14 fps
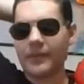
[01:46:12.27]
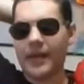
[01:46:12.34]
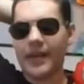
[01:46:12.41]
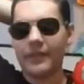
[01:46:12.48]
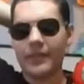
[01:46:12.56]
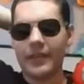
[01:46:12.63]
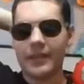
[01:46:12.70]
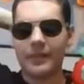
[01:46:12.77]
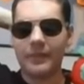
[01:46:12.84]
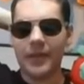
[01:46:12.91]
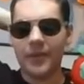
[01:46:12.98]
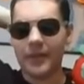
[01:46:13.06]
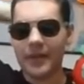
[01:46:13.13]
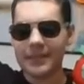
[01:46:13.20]
have like the
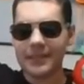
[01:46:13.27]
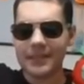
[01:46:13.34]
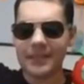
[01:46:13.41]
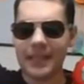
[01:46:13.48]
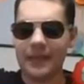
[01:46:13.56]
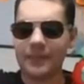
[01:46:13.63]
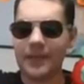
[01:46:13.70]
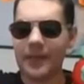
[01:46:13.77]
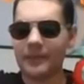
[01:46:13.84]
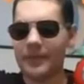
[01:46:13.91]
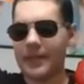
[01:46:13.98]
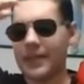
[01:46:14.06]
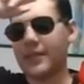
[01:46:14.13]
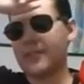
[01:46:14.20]
mailboxes taped up
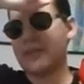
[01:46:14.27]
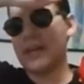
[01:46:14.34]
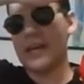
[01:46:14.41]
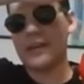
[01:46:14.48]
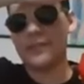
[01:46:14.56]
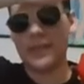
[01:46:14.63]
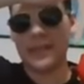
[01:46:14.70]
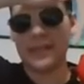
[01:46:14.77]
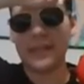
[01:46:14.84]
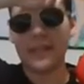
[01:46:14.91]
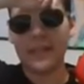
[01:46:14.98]
and the other half like